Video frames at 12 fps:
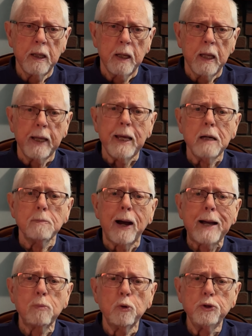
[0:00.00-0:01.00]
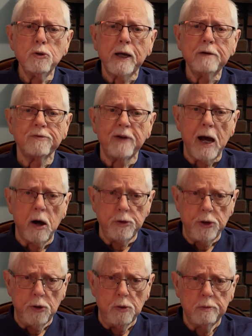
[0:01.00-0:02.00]
Get a Bible you can
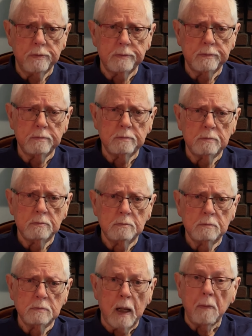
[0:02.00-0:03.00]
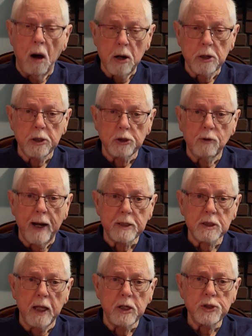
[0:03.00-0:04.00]
value. A modern
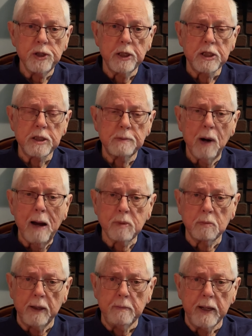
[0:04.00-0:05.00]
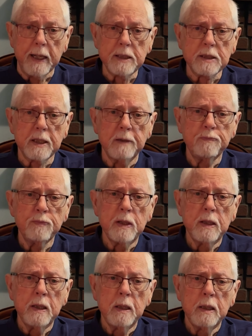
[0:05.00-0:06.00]
translation is probably best.
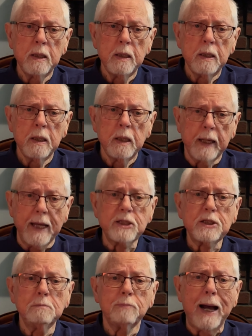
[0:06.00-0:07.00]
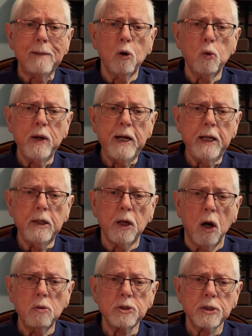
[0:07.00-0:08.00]
Get some Bible reading
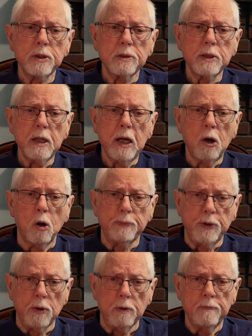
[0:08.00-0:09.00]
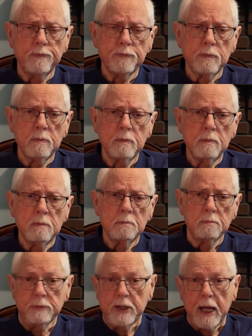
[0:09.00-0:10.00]
notes to help you.
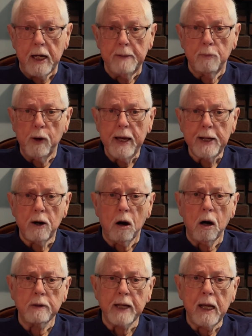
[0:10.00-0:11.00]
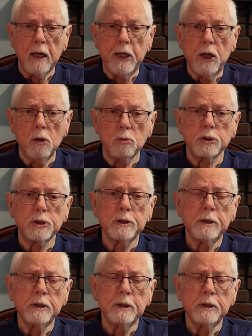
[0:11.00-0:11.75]
Daily bread are daily notes.